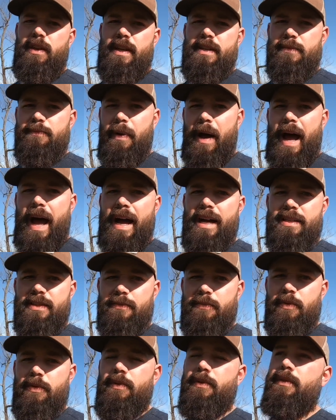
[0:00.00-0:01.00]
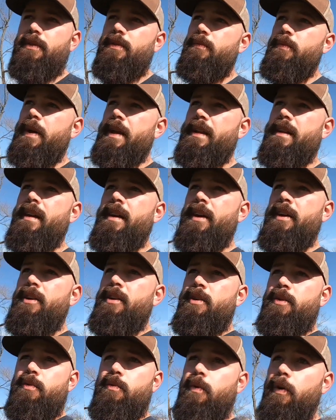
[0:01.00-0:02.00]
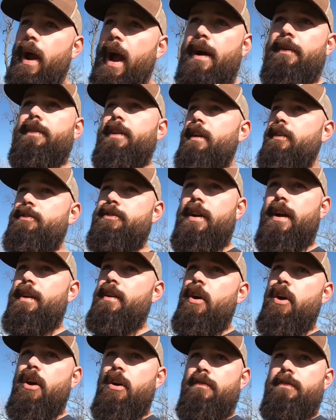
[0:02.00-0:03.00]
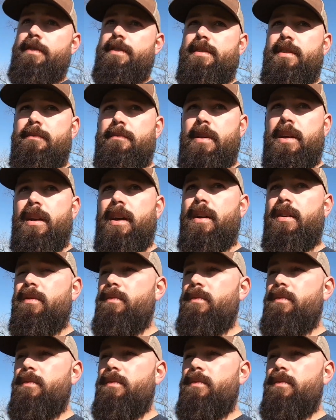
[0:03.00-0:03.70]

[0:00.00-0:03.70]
as possible when we're out there trying to harvest them. You know,